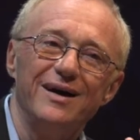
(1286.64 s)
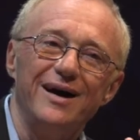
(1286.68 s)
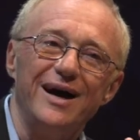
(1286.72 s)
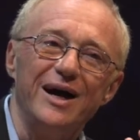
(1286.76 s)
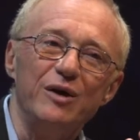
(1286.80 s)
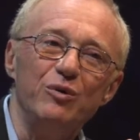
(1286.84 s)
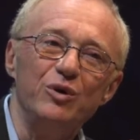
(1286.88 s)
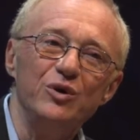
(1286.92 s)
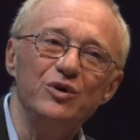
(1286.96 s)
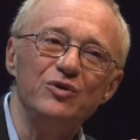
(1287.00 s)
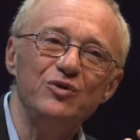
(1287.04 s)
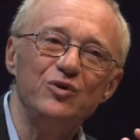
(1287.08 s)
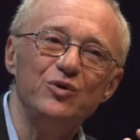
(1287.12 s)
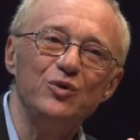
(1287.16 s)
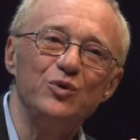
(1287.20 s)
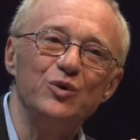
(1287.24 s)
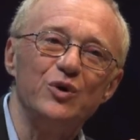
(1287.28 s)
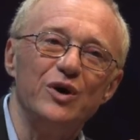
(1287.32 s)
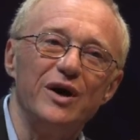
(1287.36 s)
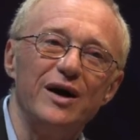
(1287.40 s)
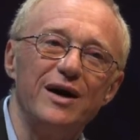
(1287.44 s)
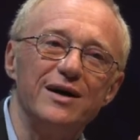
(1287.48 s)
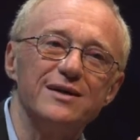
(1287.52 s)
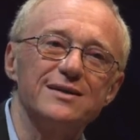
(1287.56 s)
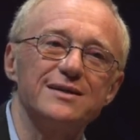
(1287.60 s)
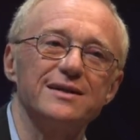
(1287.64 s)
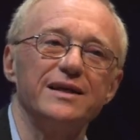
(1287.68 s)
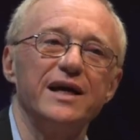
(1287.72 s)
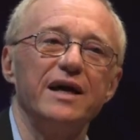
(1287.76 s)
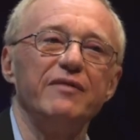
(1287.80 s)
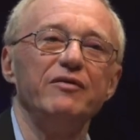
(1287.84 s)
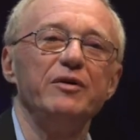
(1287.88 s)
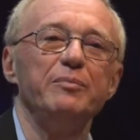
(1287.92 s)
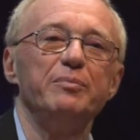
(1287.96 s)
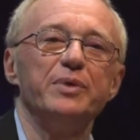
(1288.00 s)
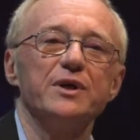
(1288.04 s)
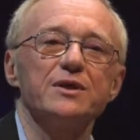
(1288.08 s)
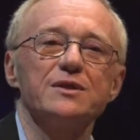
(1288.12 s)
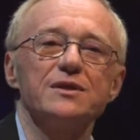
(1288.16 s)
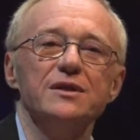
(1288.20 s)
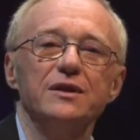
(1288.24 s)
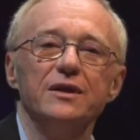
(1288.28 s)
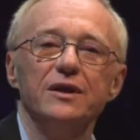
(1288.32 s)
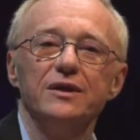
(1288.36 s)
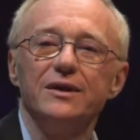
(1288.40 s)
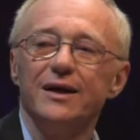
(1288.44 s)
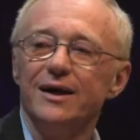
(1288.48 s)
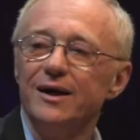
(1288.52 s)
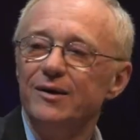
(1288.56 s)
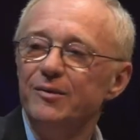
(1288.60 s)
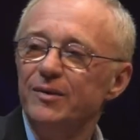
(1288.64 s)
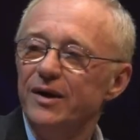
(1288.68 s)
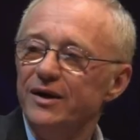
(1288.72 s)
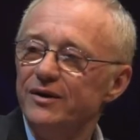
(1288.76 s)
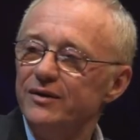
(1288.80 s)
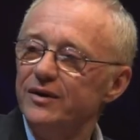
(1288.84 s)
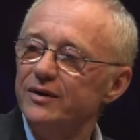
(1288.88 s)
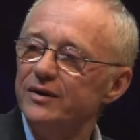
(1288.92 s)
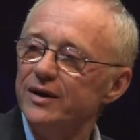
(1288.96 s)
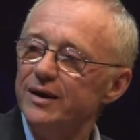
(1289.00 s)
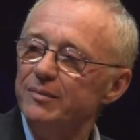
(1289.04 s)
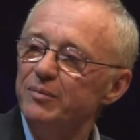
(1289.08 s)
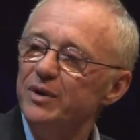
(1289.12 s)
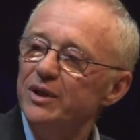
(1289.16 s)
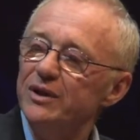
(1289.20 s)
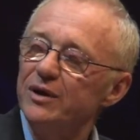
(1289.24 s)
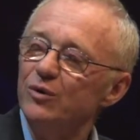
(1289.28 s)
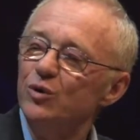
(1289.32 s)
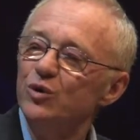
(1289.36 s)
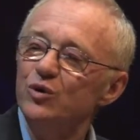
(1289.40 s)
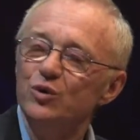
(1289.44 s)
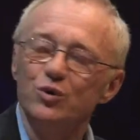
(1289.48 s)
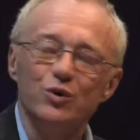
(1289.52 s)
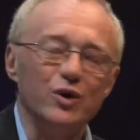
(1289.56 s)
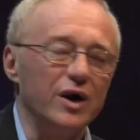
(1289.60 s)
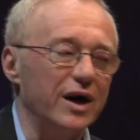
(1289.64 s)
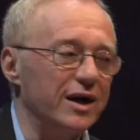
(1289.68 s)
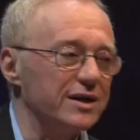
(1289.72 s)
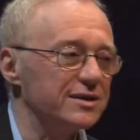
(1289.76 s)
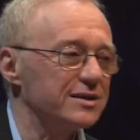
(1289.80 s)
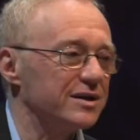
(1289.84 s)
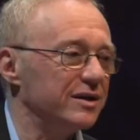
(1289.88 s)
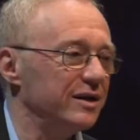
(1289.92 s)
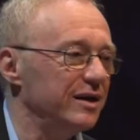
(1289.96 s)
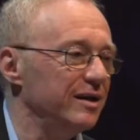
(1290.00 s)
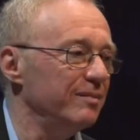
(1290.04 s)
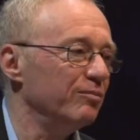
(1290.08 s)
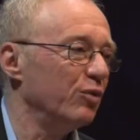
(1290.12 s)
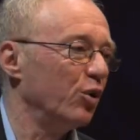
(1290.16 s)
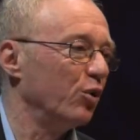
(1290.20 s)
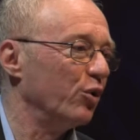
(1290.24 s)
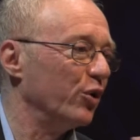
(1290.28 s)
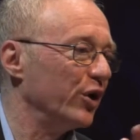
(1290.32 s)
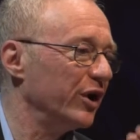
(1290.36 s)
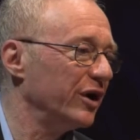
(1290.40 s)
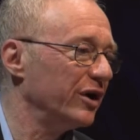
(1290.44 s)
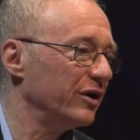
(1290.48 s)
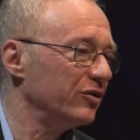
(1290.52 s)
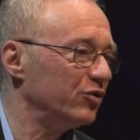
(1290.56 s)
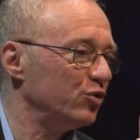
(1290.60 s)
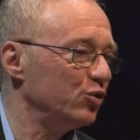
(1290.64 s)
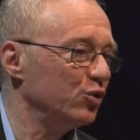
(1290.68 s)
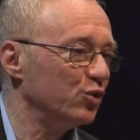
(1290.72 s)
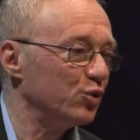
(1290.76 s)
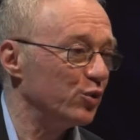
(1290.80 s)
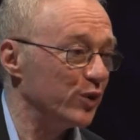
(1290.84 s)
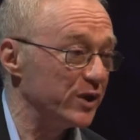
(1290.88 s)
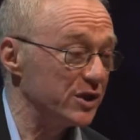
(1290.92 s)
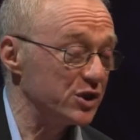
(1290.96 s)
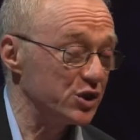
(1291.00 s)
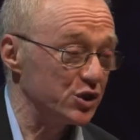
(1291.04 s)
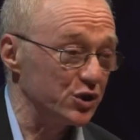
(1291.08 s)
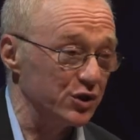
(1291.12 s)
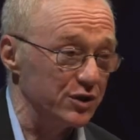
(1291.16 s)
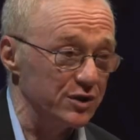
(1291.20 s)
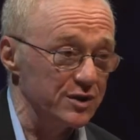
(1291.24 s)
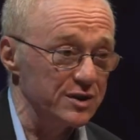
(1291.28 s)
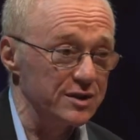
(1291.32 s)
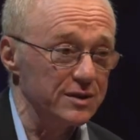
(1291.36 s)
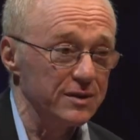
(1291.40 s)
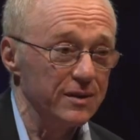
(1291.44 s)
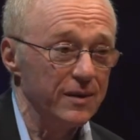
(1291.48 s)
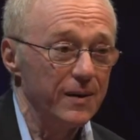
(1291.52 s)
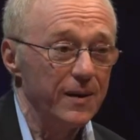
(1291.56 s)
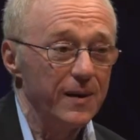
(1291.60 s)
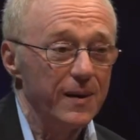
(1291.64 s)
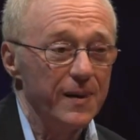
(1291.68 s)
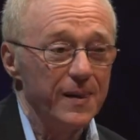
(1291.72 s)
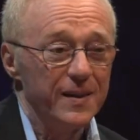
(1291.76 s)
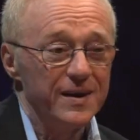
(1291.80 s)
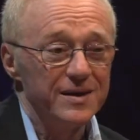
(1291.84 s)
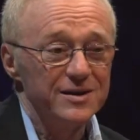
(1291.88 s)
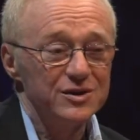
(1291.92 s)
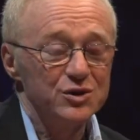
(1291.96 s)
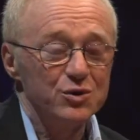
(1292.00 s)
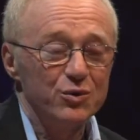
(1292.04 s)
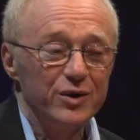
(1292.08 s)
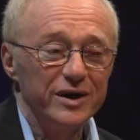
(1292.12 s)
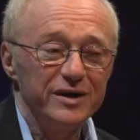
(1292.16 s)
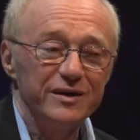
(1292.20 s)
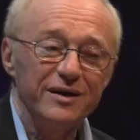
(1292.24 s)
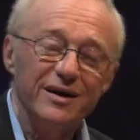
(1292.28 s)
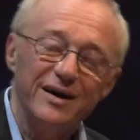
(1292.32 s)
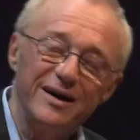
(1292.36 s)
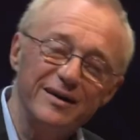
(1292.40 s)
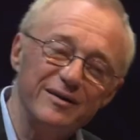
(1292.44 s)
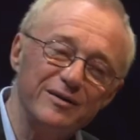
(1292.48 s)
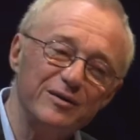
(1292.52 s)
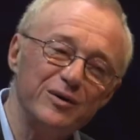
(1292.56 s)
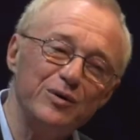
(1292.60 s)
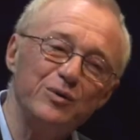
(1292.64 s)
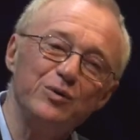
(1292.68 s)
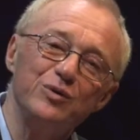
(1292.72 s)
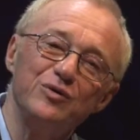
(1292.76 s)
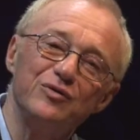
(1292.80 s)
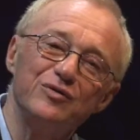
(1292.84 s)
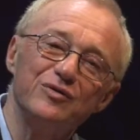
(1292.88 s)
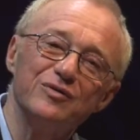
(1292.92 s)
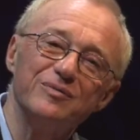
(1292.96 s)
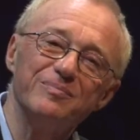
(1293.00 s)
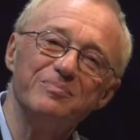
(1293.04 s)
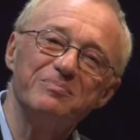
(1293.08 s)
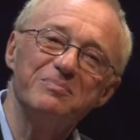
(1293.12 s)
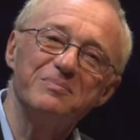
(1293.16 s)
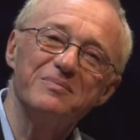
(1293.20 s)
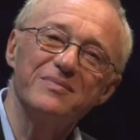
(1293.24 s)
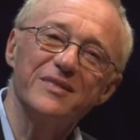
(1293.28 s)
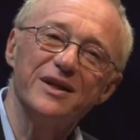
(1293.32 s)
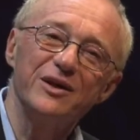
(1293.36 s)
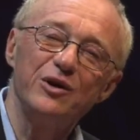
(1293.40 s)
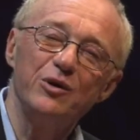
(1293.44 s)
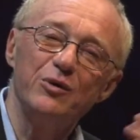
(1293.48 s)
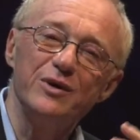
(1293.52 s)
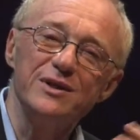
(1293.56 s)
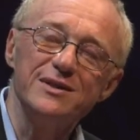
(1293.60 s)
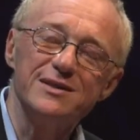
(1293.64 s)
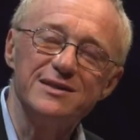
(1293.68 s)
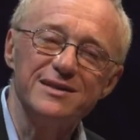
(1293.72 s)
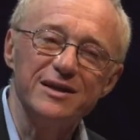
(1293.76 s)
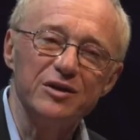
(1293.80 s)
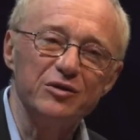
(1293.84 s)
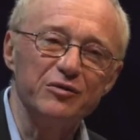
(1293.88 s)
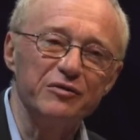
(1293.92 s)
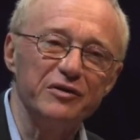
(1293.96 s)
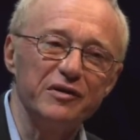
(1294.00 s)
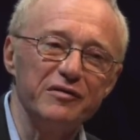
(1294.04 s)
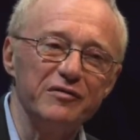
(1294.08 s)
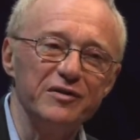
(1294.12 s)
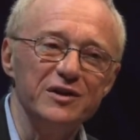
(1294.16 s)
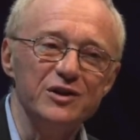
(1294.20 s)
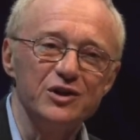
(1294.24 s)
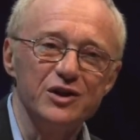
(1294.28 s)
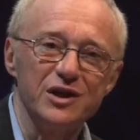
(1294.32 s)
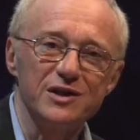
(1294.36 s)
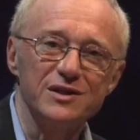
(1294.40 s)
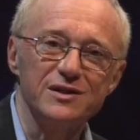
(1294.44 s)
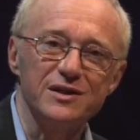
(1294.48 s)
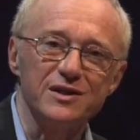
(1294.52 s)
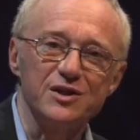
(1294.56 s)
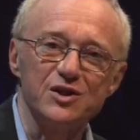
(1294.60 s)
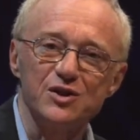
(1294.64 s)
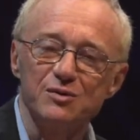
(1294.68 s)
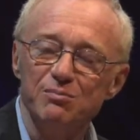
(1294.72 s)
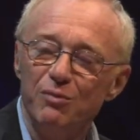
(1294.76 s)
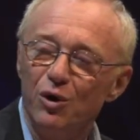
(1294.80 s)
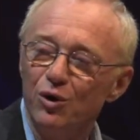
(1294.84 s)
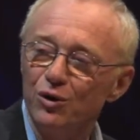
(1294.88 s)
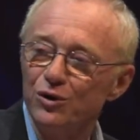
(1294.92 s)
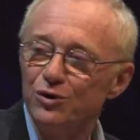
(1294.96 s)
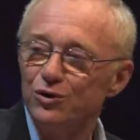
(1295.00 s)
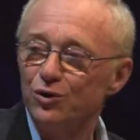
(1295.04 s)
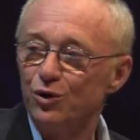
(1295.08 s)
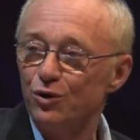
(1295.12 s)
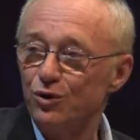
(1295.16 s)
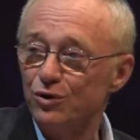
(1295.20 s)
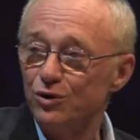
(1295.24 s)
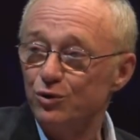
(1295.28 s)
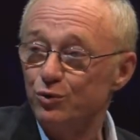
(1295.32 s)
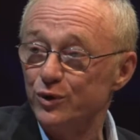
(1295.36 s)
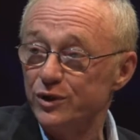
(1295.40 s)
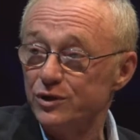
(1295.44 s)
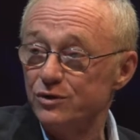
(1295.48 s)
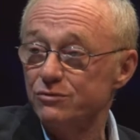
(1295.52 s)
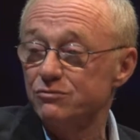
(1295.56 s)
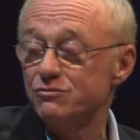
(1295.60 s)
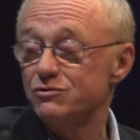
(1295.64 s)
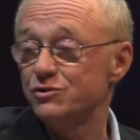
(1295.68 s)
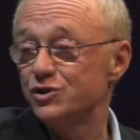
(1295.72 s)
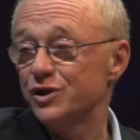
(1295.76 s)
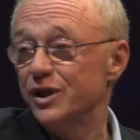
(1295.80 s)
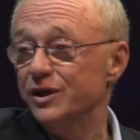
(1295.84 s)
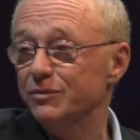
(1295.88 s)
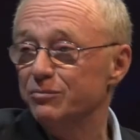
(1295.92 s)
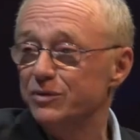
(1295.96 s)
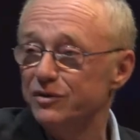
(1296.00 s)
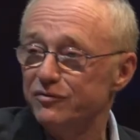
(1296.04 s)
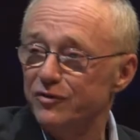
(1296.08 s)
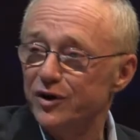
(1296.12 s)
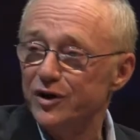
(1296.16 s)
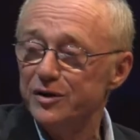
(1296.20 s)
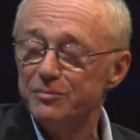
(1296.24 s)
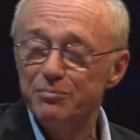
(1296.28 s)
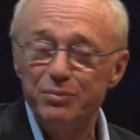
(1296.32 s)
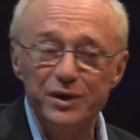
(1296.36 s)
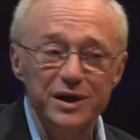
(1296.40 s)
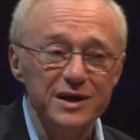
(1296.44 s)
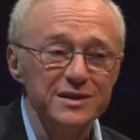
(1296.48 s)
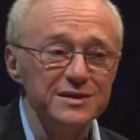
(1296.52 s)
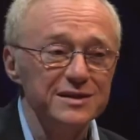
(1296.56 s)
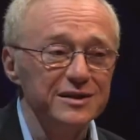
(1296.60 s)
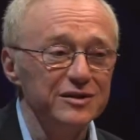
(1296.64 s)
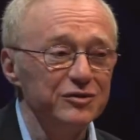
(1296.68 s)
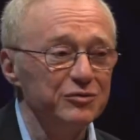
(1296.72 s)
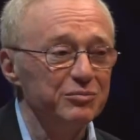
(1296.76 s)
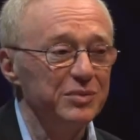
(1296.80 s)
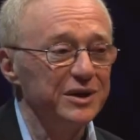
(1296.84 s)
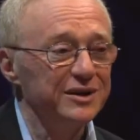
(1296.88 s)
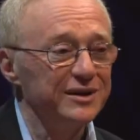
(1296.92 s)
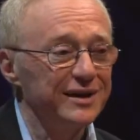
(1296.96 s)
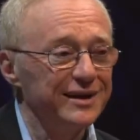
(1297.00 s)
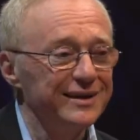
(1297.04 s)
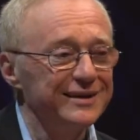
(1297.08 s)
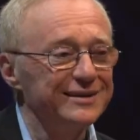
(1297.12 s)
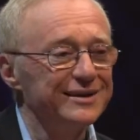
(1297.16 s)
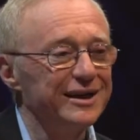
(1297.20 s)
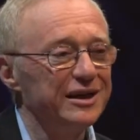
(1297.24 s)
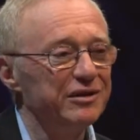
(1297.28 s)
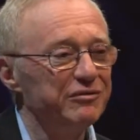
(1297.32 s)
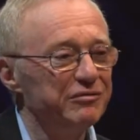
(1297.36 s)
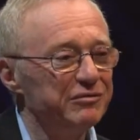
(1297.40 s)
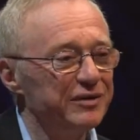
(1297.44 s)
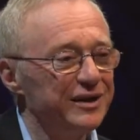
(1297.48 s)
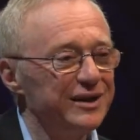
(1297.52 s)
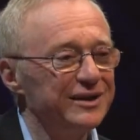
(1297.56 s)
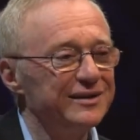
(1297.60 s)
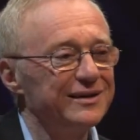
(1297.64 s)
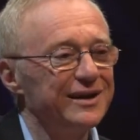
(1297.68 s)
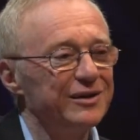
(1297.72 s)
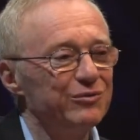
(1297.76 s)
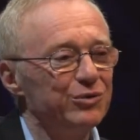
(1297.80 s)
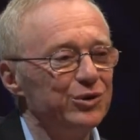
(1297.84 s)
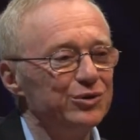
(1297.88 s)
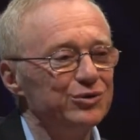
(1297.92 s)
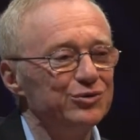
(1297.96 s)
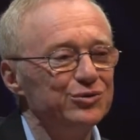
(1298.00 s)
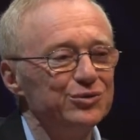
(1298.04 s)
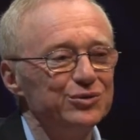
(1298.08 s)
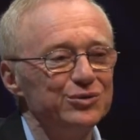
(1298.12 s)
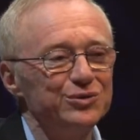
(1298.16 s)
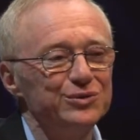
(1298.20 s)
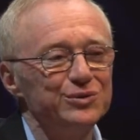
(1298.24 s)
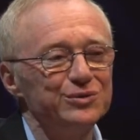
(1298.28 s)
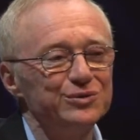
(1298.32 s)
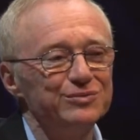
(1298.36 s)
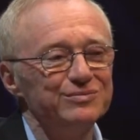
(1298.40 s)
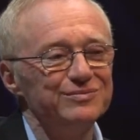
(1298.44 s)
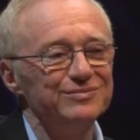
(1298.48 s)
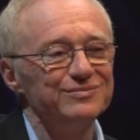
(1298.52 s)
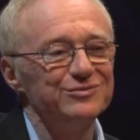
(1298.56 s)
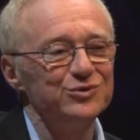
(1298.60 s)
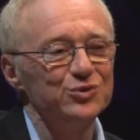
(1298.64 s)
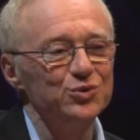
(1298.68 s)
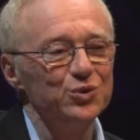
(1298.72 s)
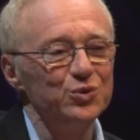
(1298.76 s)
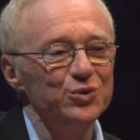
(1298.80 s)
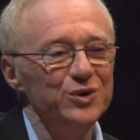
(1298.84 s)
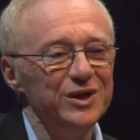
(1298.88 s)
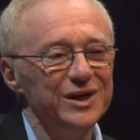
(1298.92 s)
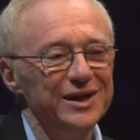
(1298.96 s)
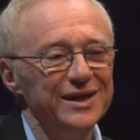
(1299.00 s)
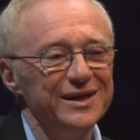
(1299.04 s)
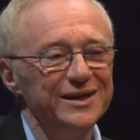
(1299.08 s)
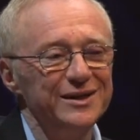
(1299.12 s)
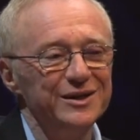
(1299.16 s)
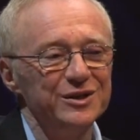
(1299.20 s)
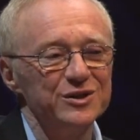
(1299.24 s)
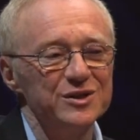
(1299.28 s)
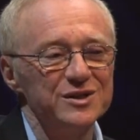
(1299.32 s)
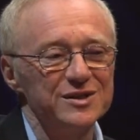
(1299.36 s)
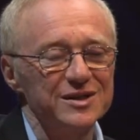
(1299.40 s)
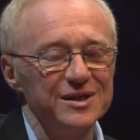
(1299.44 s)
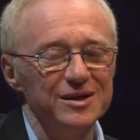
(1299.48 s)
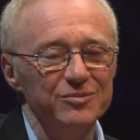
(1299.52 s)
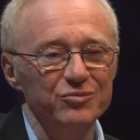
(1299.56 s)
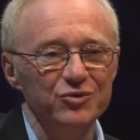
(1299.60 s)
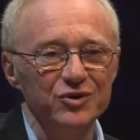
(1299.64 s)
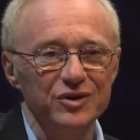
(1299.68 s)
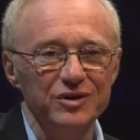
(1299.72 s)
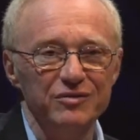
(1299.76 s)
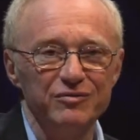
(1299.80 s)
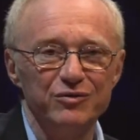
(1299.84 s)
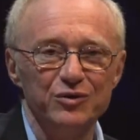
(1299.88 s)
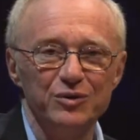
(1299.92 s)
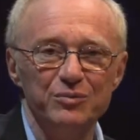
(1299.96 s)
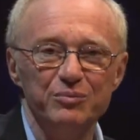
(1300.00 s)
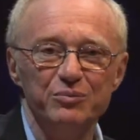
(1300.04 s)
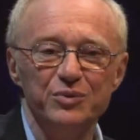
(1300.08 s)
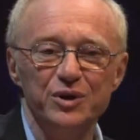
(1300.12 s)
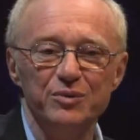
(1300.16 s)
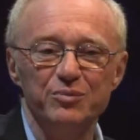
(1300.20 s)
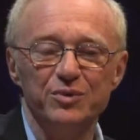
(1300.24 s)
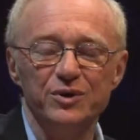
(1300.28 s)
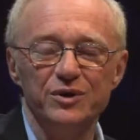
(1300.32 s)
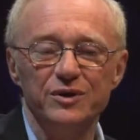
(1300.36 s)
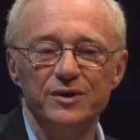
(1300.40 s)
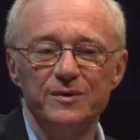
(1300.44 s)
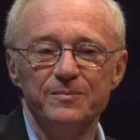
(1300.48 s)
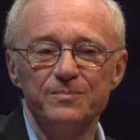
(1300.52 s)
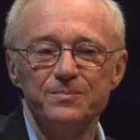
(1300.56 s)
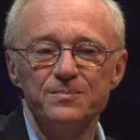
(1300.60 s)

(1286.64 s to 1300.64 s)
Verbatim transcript: I want to ask every person that I, that I meet, I want to ask him or her two questions. So I, I thought, you know, instead of having just a small talk, which can be very pleasant, but I, I felt I want to, to learn something from people.